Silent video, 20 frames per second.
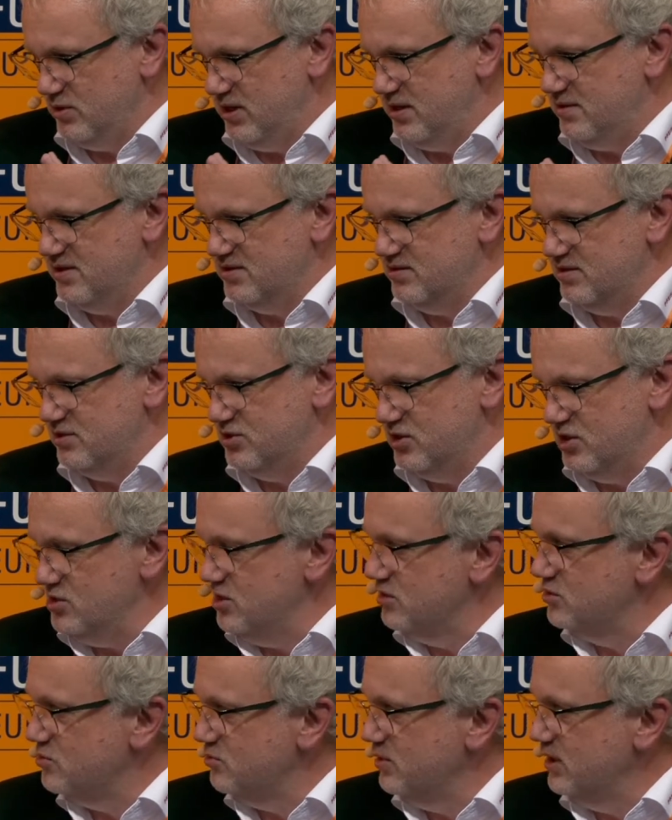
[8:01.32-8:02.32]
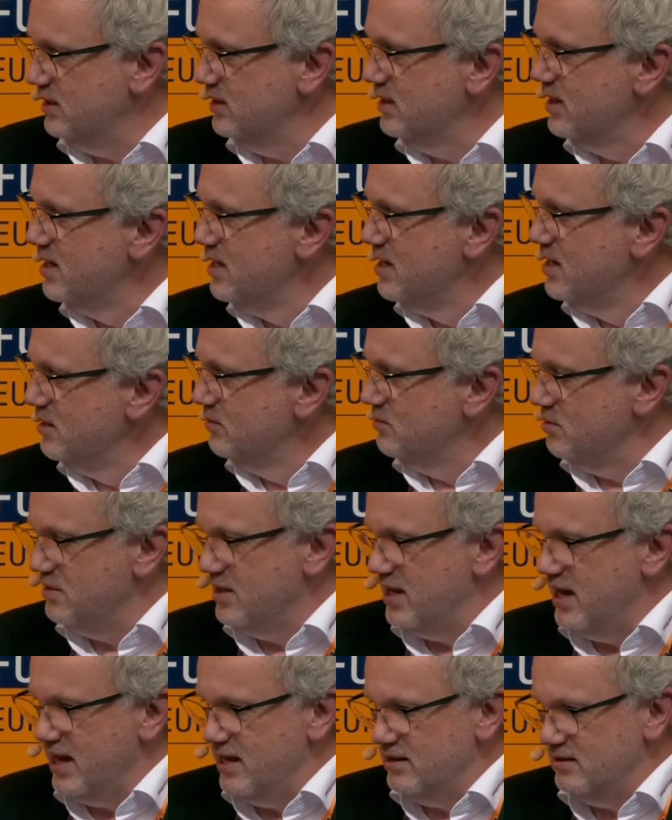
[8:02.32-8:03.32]
this decision tree, to
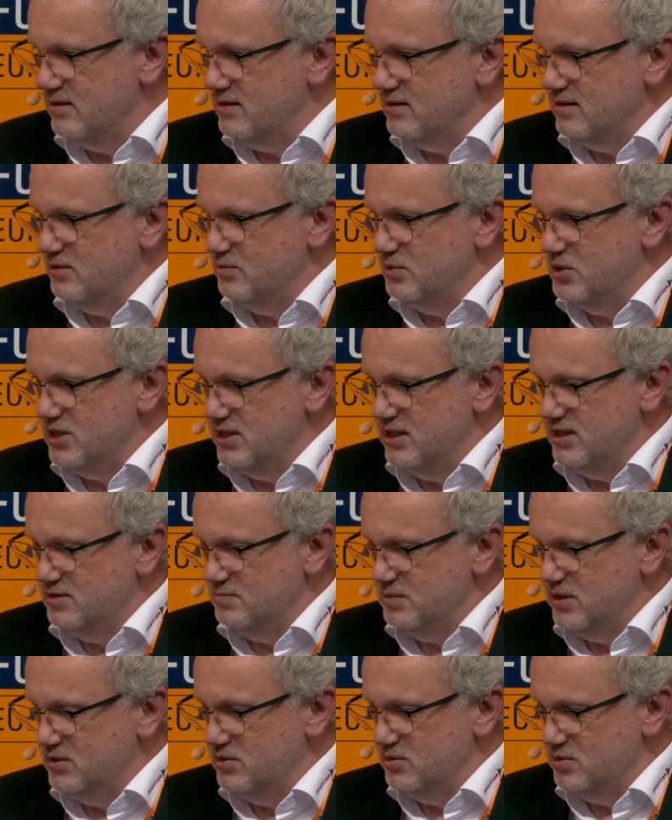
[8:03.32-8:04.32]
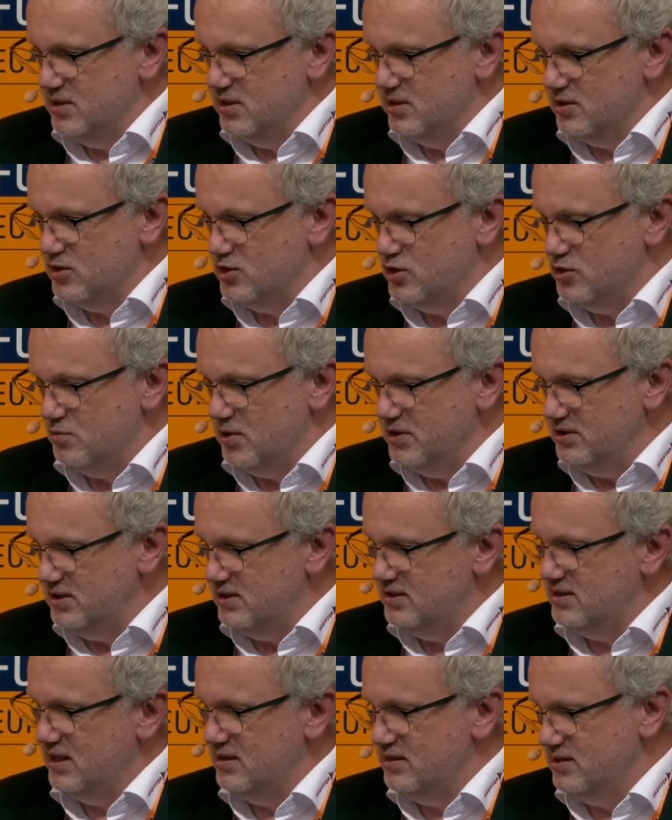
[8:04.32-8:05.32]
the end, which leads me to a
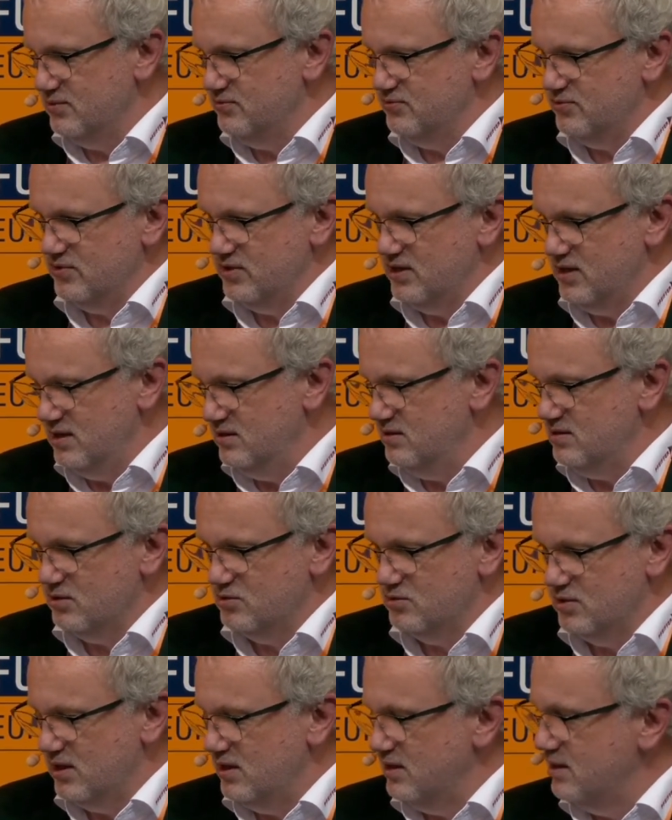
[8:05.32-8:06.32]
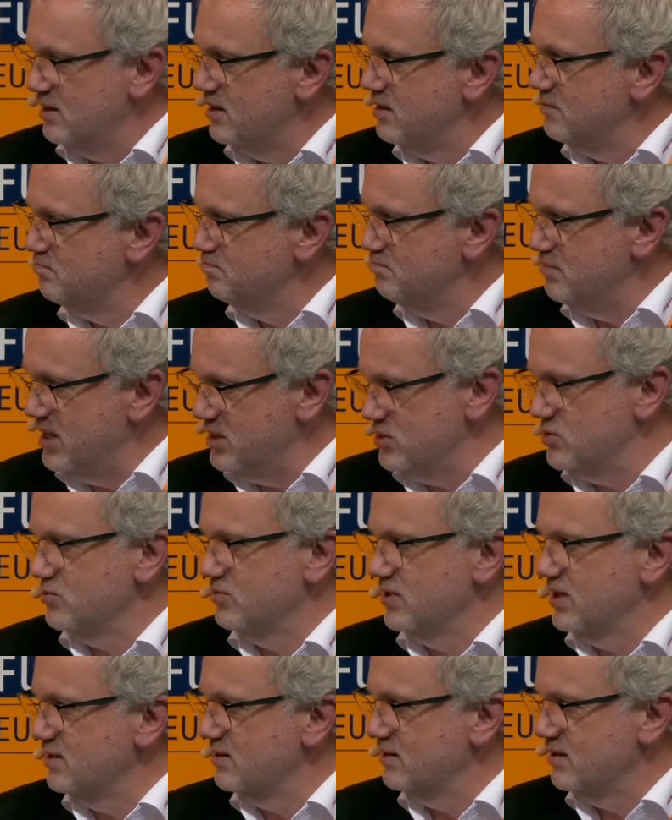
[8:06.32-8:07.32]
quantitative integral
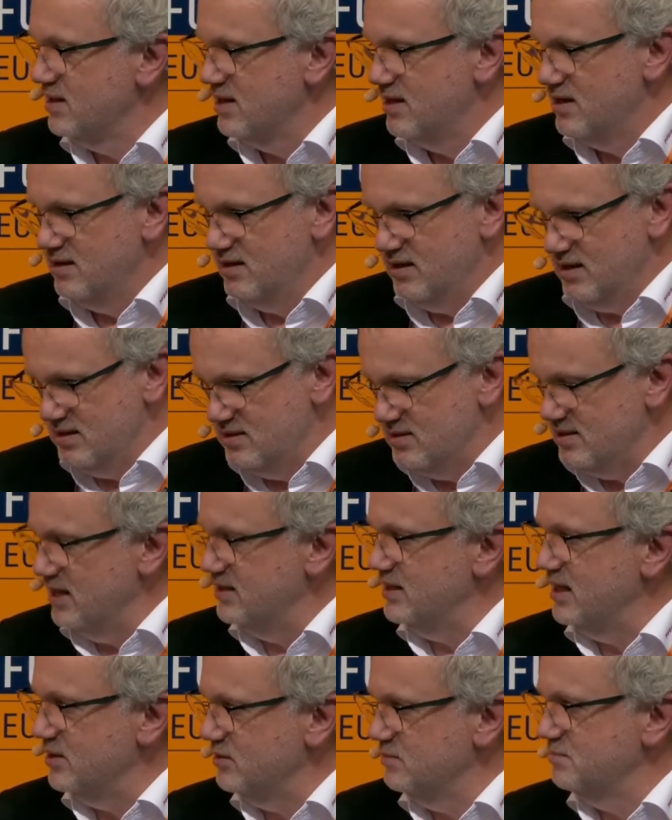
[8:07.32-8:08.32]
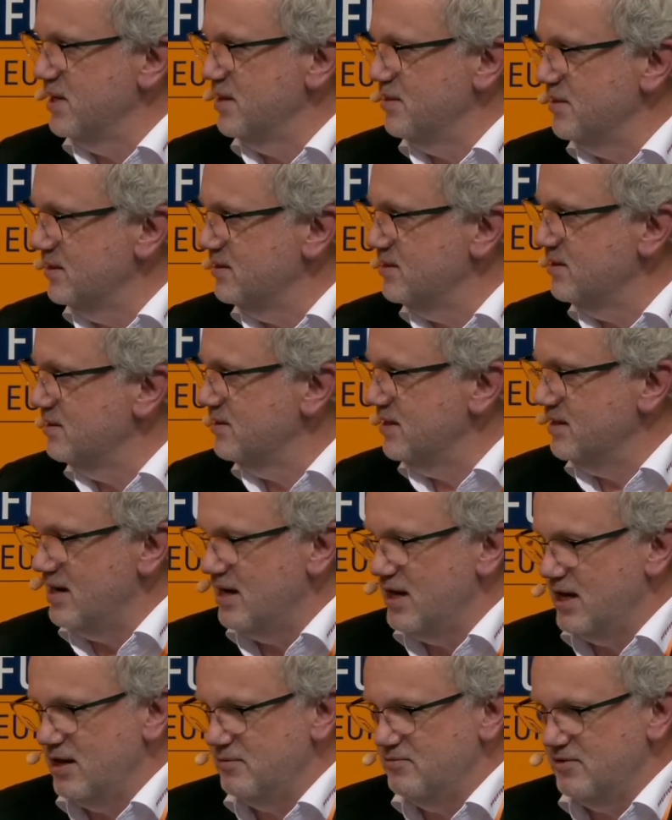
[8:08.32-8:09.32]
measuring inside-out method, then
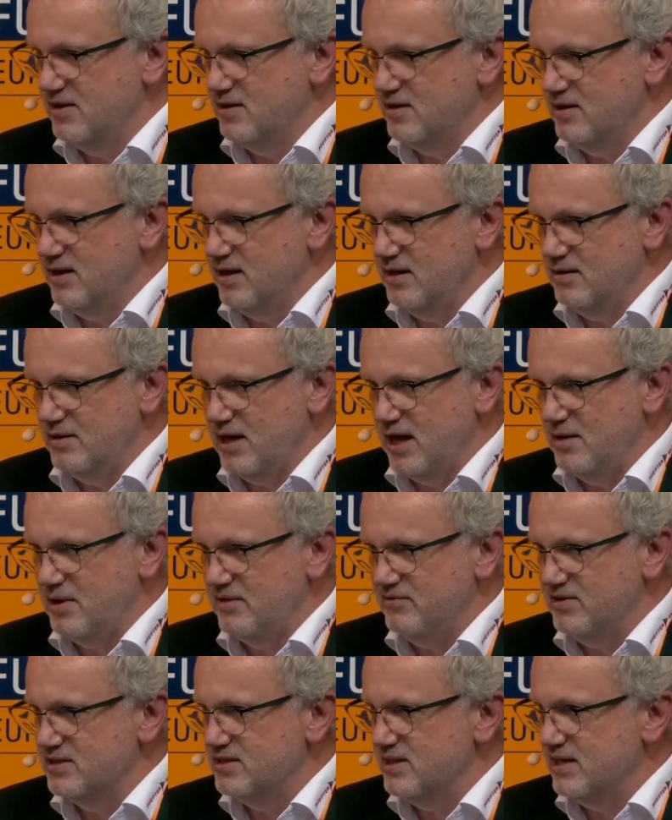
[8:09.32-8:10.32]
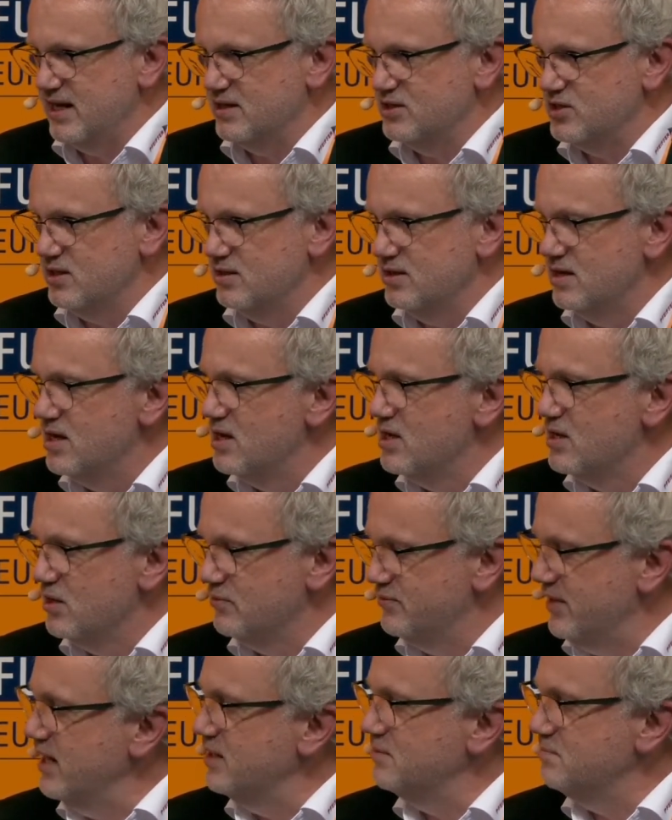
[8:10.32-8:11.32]
I'm having selection
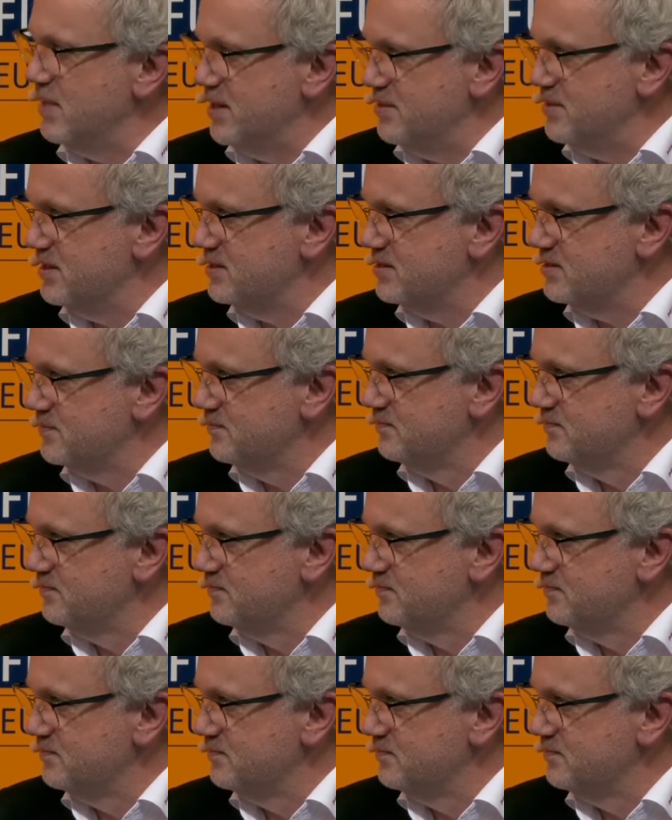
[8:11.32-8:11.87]
of 8 methods.